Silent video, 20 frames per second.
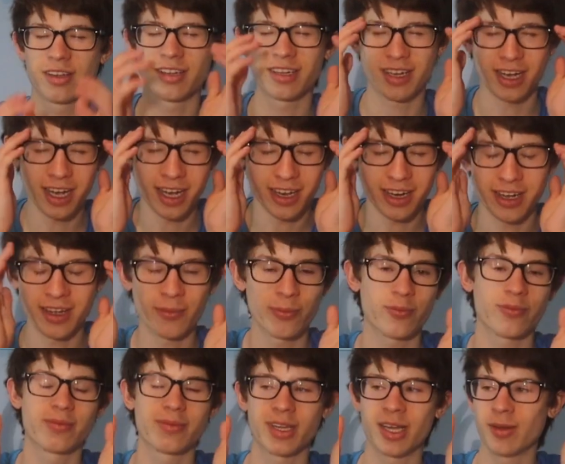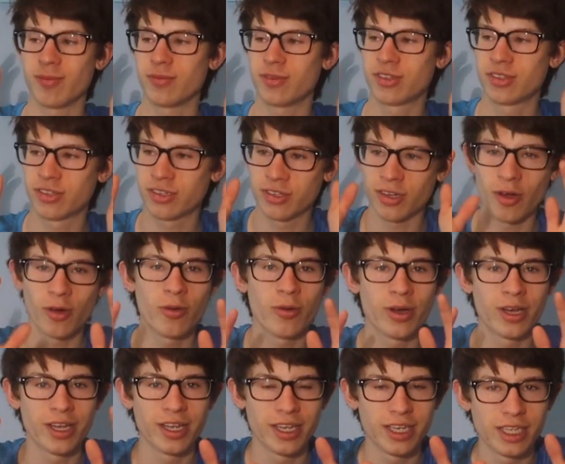God, I'm
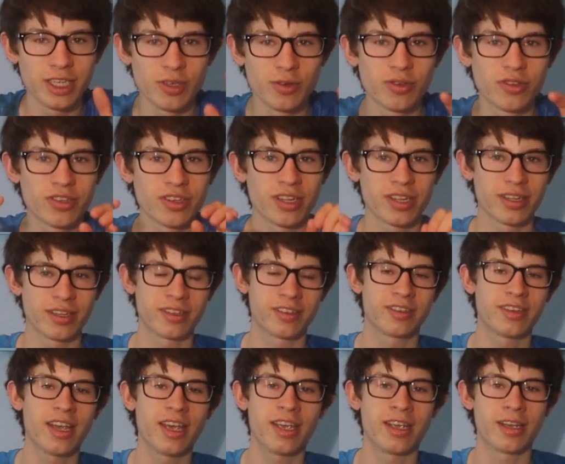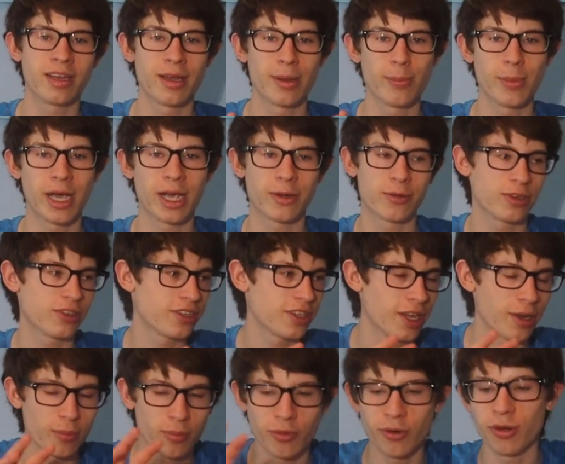so used to saying macOS
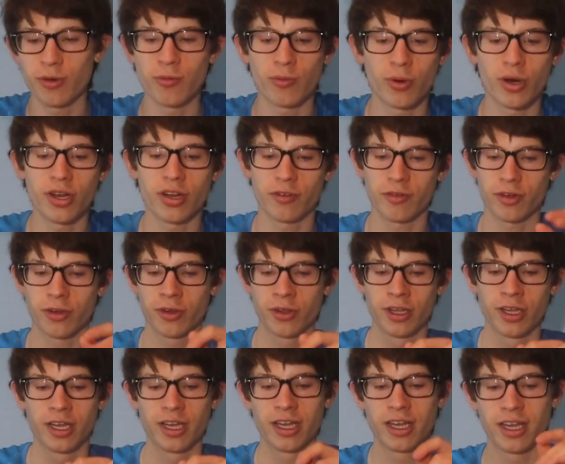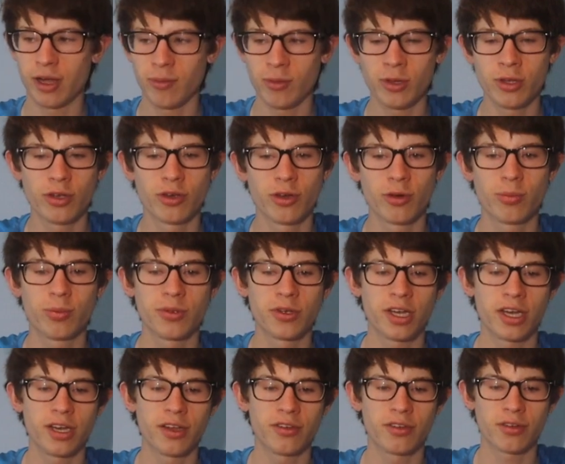10 point whatever. I really hope you
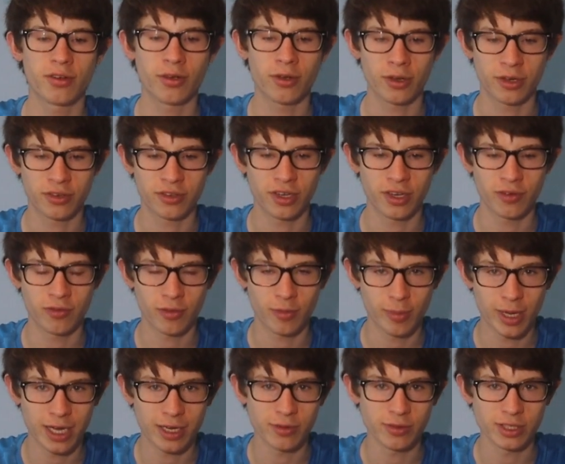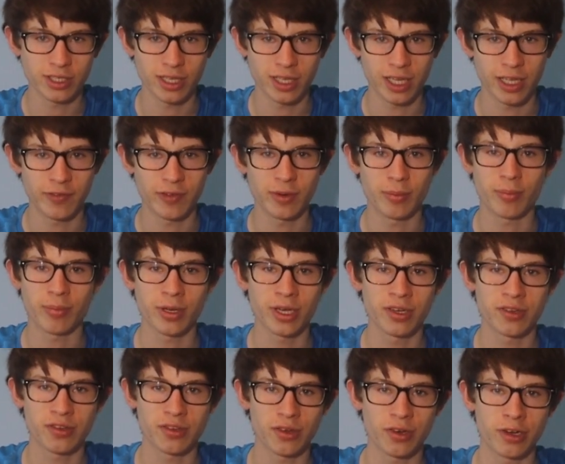guys are excited for macOS 11 Big
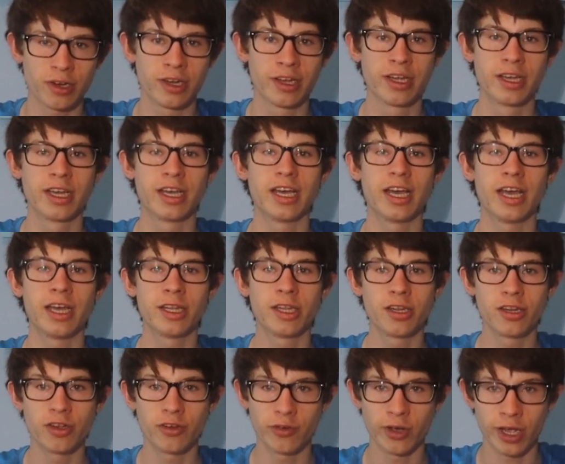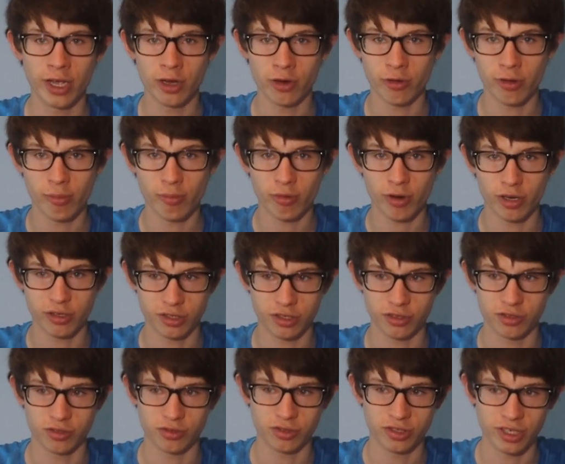Sur and the new ARM
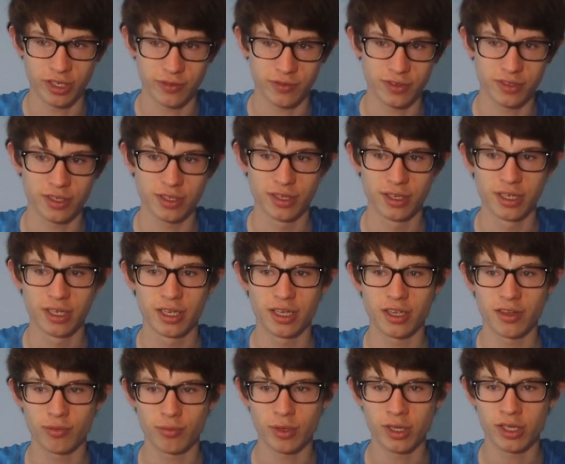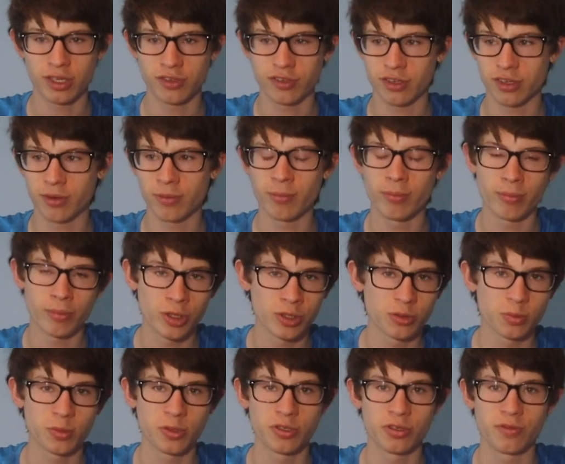processor shift, as well as
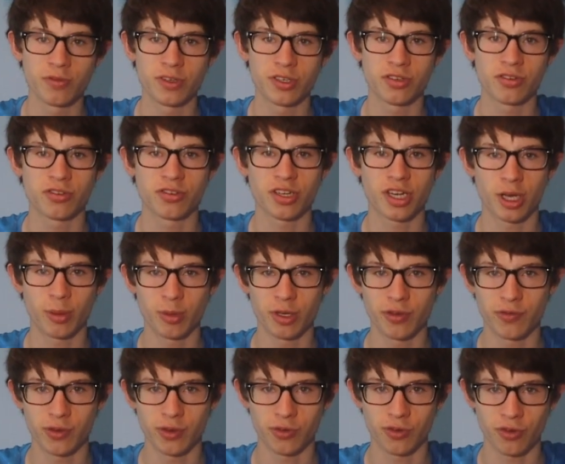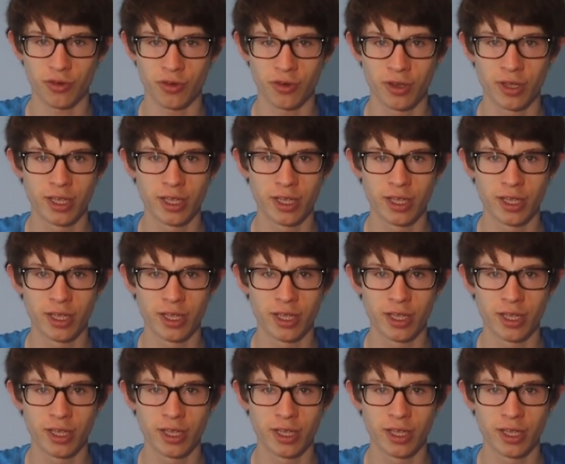multiple new features to come in the future.